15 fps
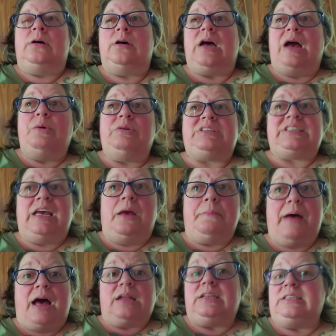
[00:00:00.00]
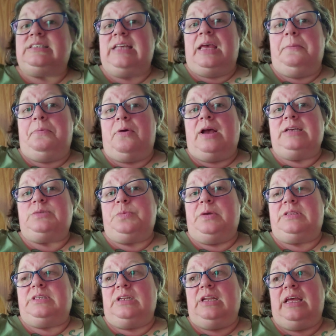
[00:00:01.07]
I would say about the same price
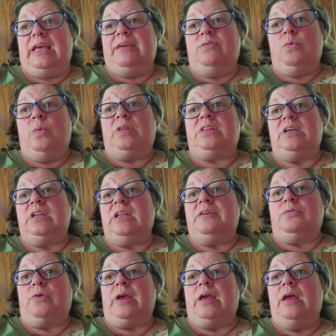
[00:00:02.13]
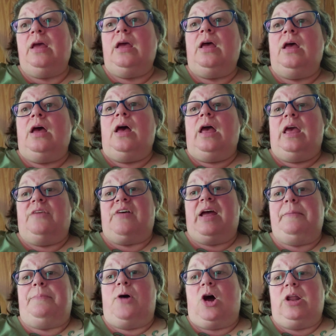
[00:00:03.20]
with the, even with delivery if
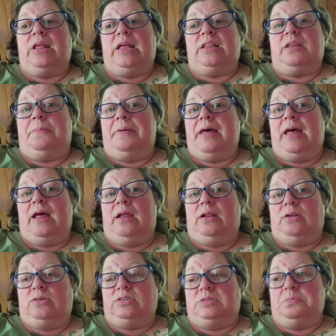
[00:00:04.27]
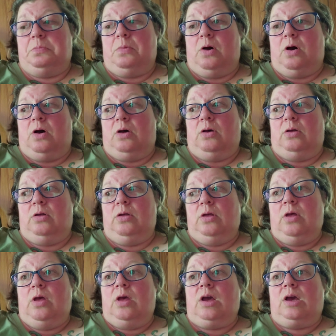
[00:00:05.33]
I bought it at the Peddler's Mall
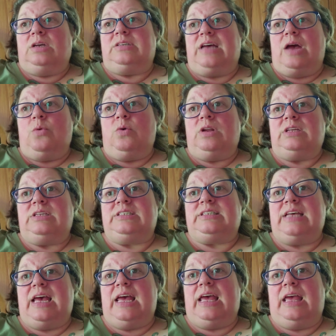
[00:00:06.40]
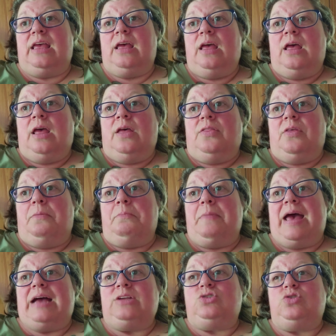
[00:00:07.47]
because I want to say the
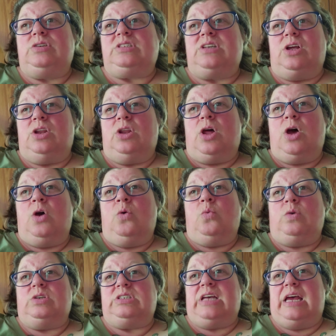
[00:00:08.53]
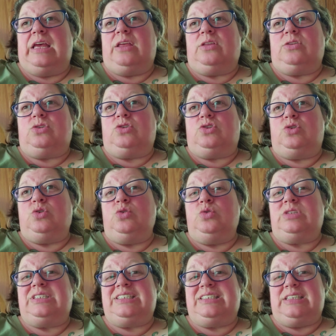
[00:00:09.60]
mattress alone was like
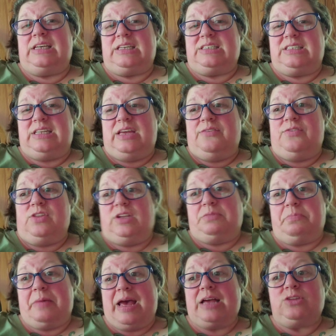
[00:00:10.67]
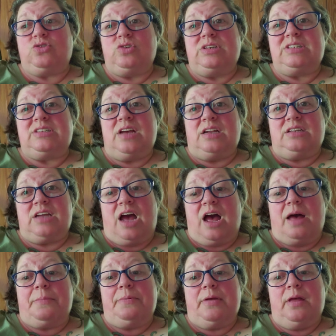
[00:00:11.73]
260 for the mattress on
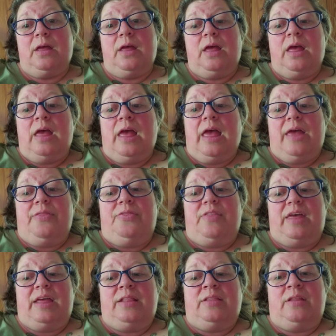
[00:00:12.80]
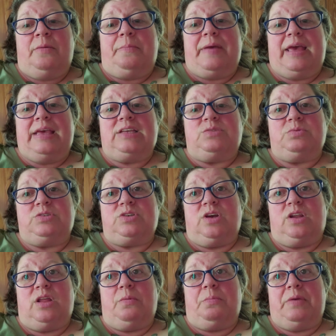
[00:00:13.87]
top and then the base was
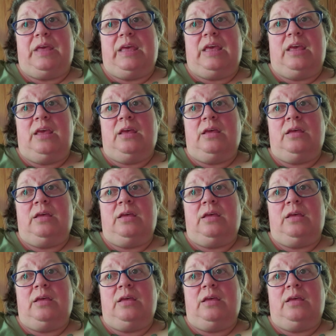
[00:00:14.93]
going to be